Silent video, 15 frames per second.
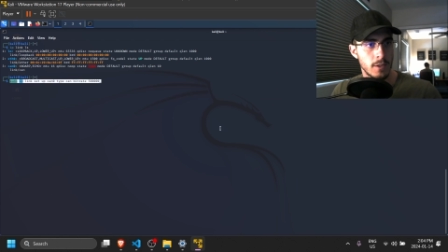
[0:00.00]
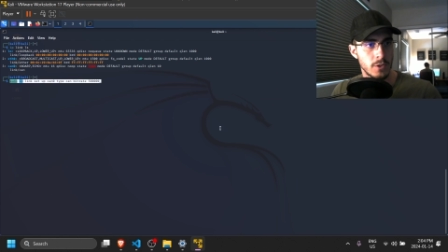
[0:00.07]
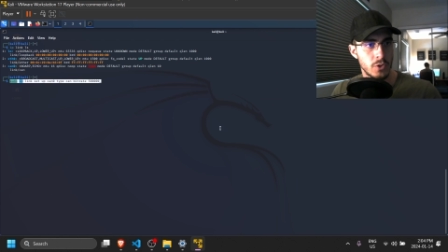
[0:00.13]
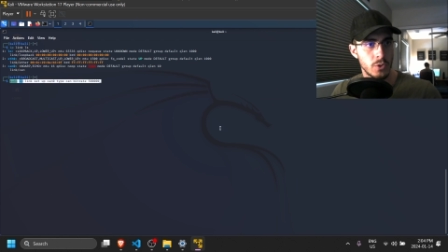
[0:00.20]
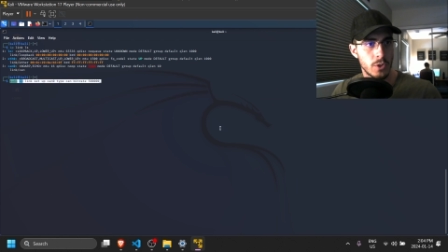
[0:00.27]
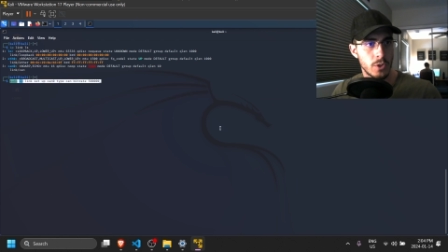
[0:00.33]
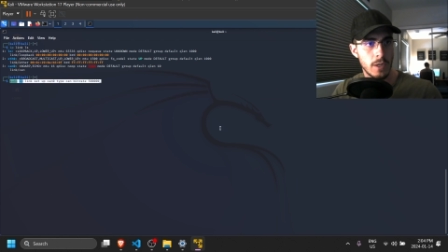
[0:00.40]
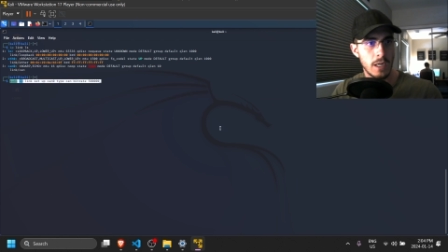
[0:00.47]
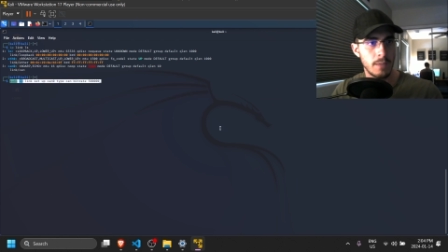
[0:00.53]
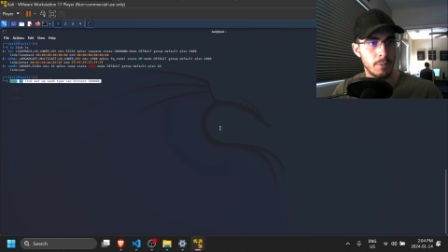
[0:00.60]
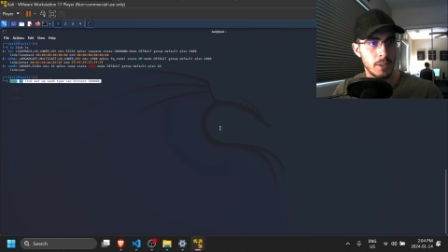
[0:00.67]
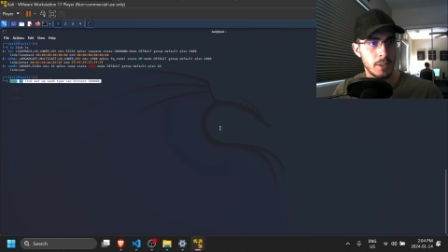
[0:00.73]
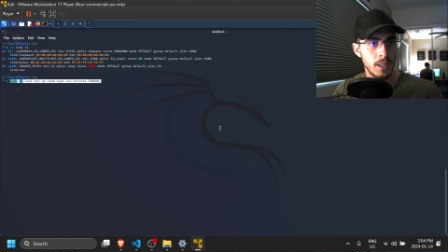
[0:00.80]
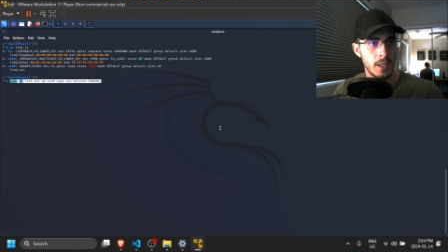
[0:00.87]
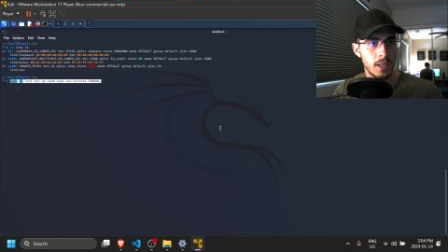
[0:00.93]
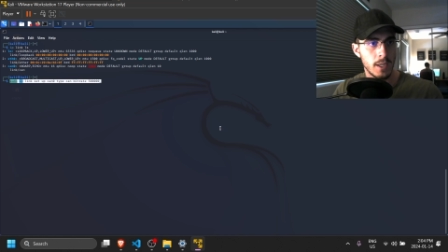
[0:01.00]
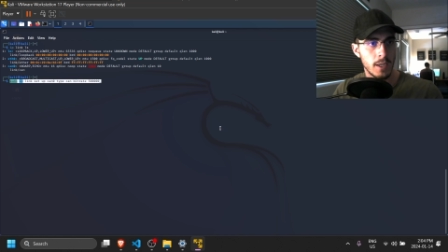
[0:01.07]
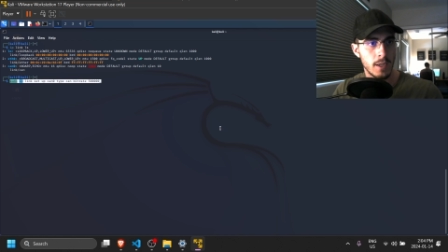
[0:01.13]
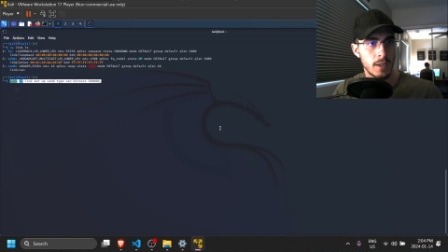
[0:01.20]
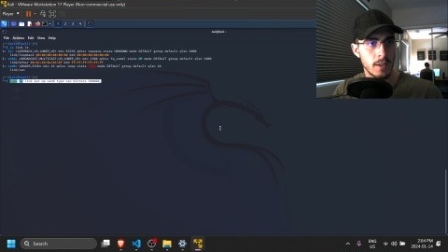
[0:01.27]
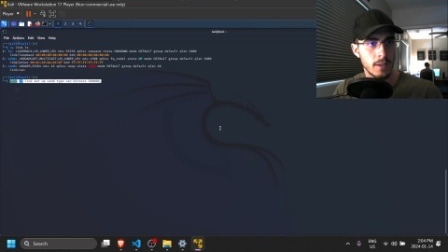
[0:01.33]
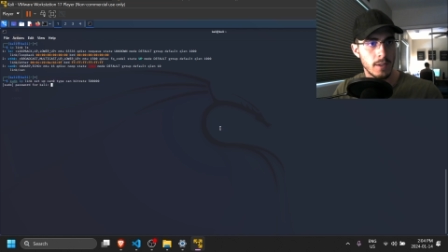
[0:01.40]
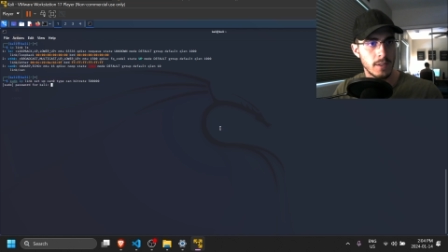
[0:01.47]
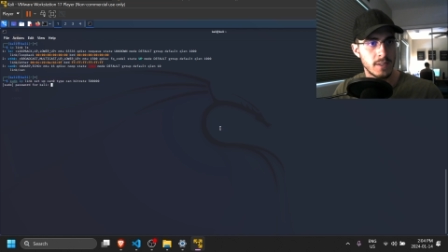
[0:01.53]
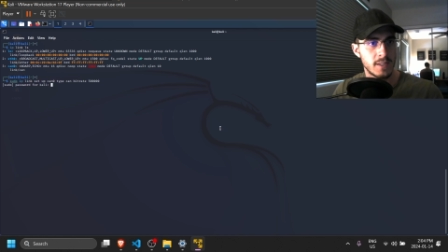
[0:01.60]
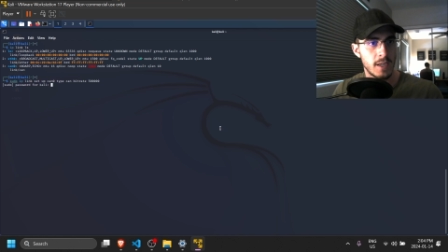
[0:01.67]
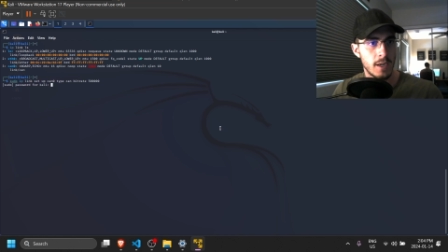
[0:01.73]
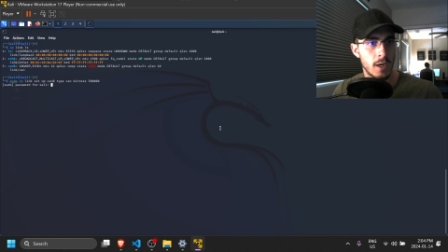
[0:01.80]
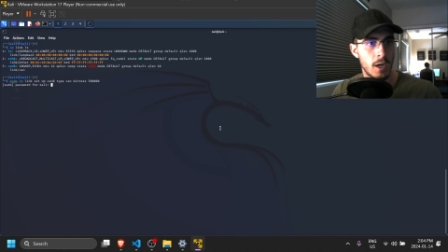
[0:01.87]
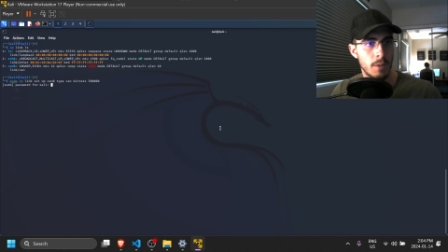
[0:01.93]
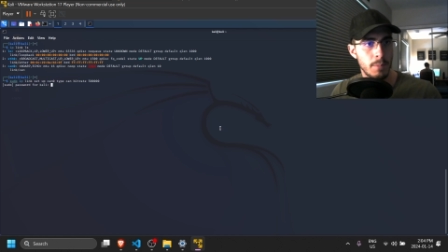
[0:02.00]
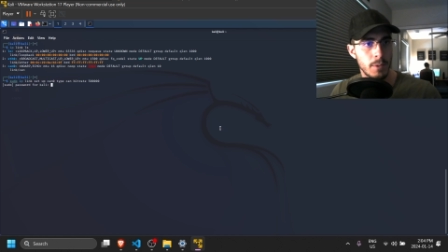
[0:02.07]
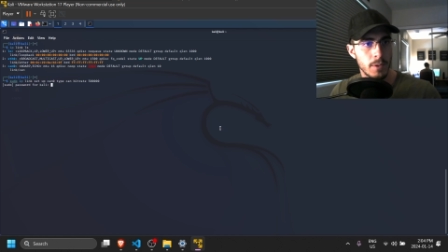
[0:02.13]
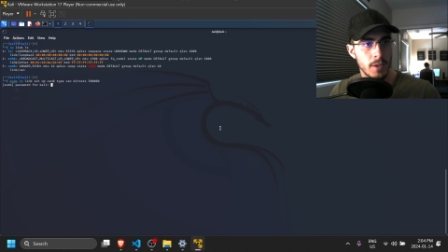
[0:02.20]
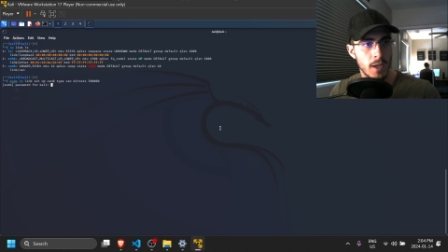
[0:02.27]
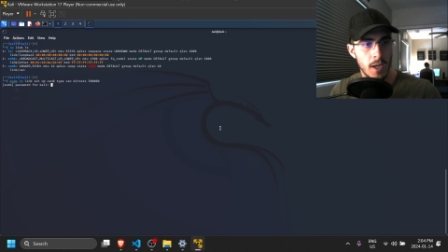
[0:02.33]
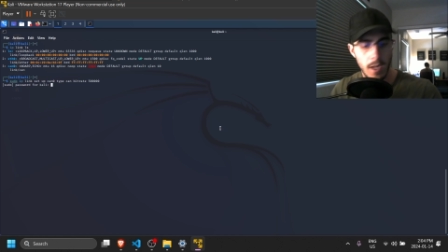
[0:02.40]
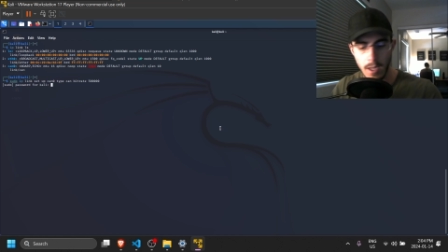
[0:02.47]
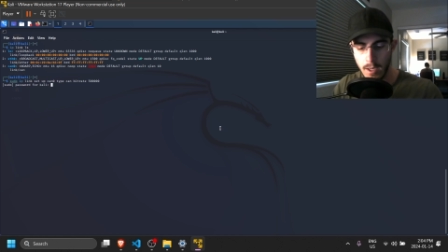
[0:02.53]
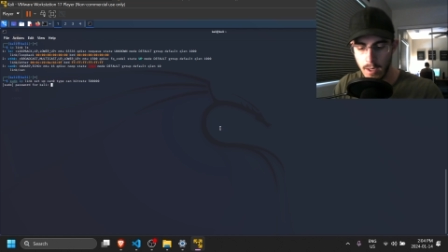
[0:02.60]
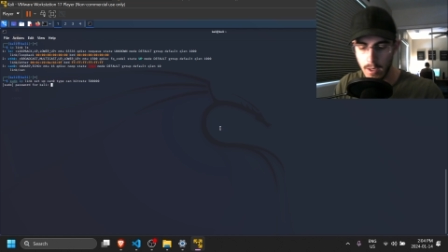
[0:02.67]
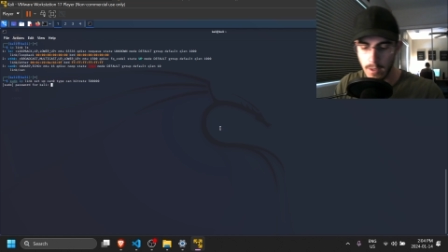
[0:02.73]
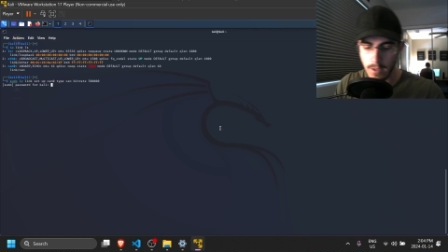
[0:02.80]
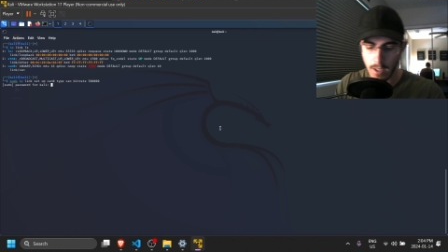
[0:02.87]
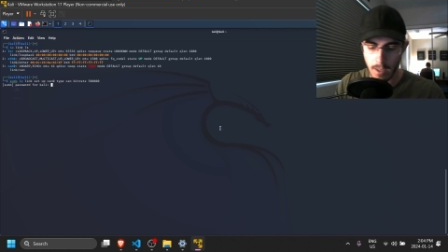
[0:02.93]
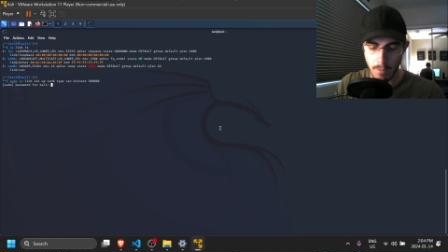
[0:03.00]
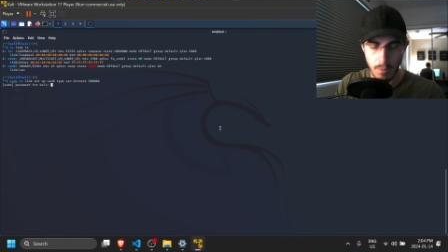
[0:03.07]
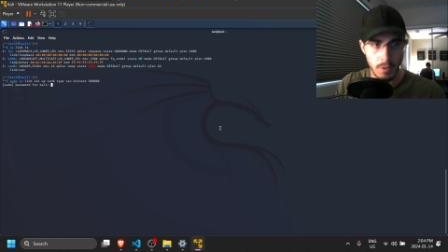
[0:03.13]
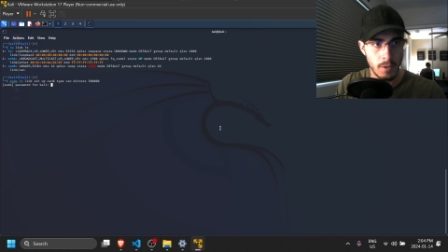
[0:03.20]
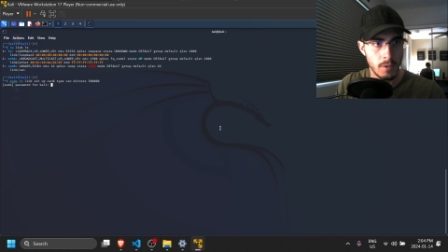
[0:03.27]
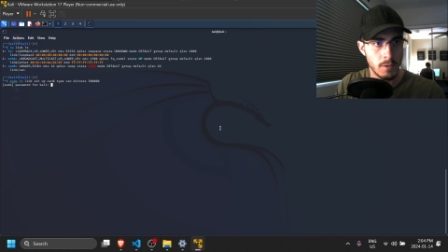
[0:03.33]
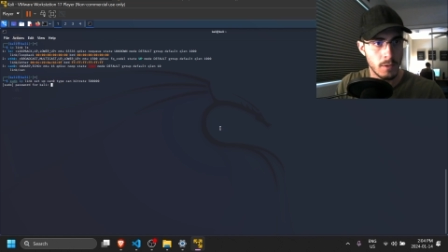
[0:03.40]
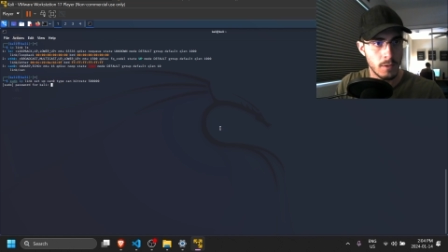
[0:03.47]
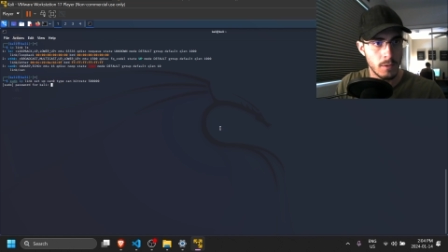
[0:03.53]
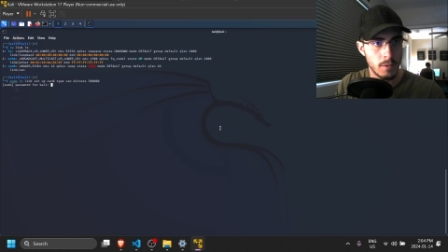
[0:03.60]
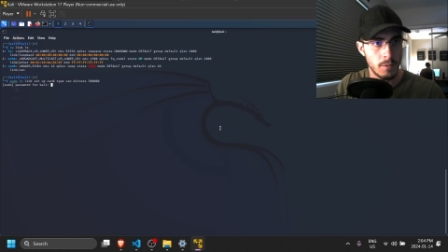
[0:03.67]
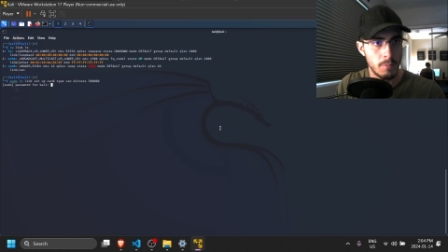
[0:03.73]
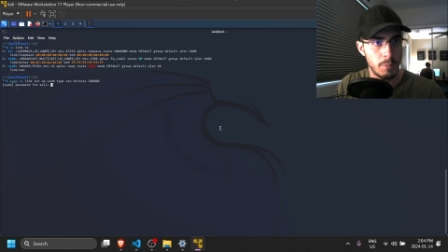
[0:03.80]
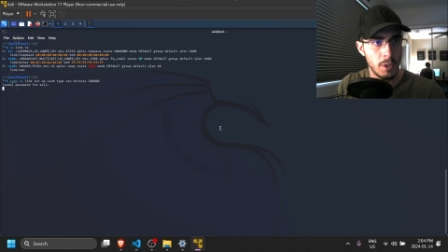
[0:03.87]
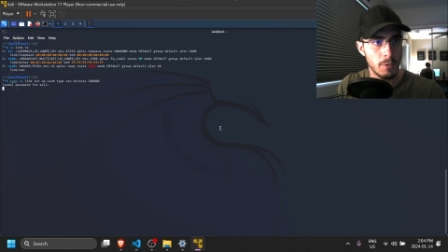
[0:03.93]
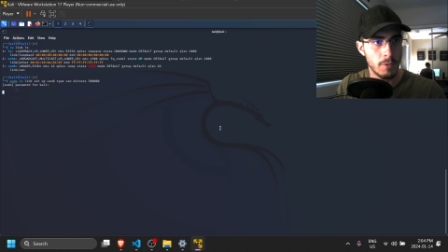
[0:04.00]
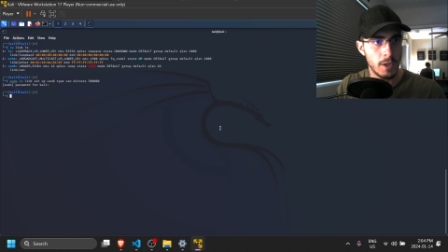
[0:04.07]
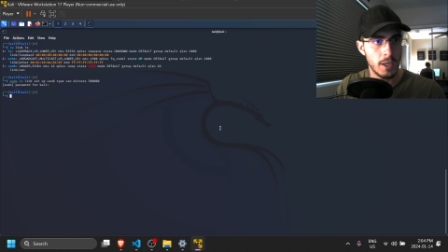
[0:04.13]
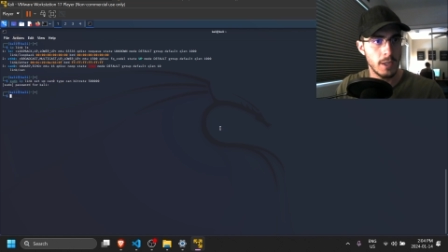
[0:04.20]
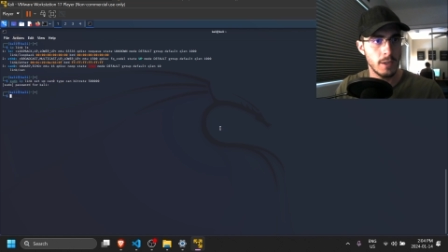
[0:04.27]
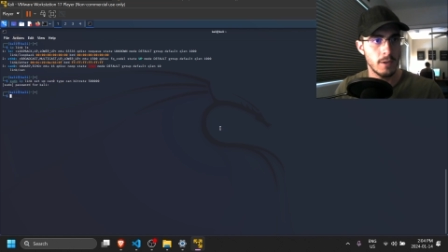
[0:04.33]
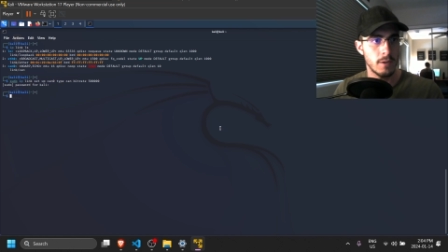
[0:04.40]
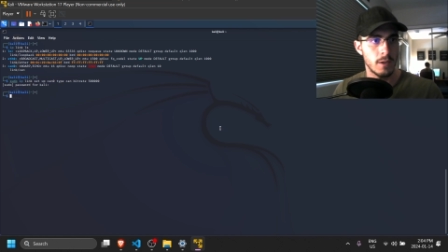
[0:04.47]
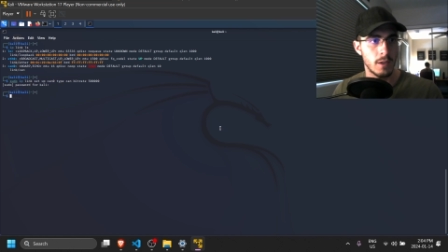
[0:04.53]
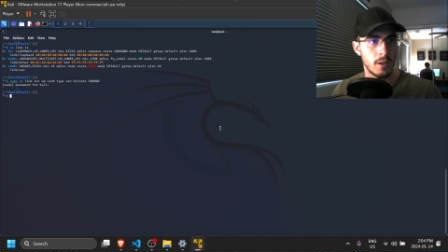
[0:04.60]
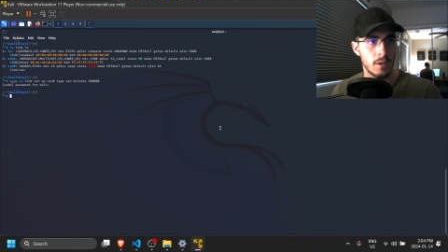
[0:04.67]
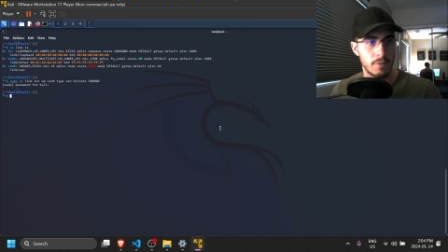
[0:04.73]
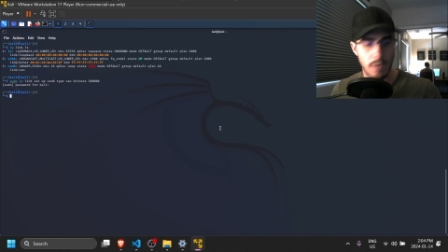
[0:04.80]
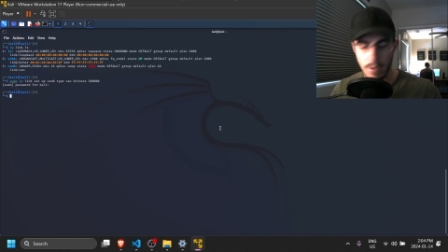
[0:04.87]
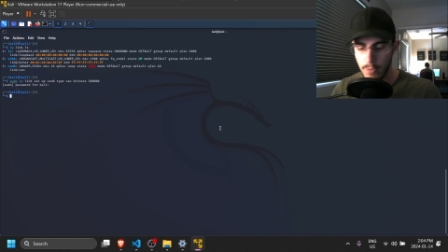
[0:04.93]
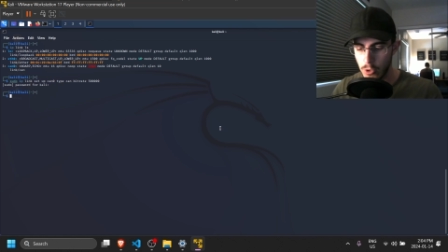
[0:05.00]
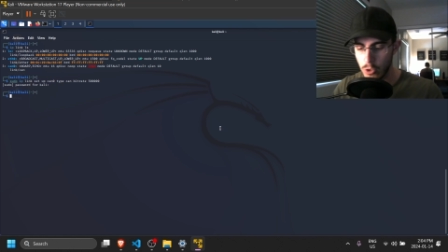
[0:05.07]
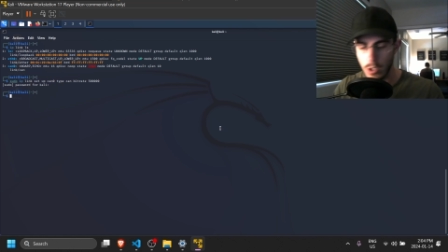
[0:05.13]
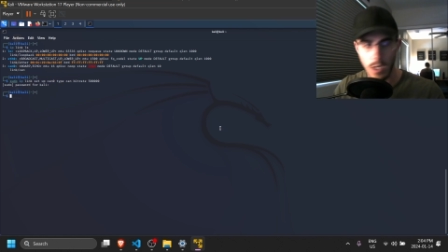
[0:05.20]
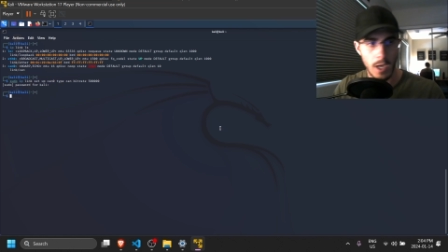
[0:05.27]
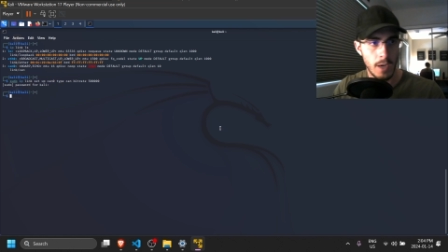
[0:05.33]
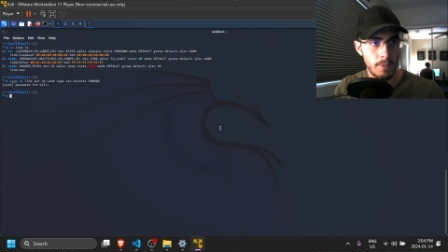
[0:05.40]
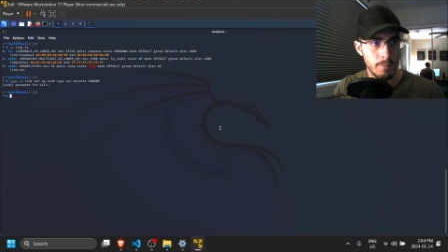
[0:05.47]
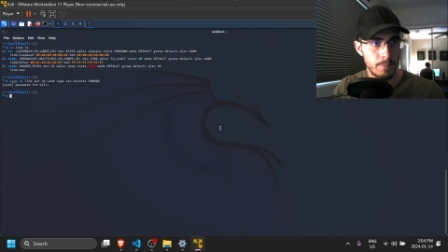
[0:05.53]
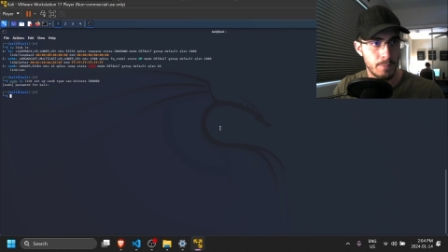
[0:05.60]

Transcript: sudo iplink setup can type bitrate 500K.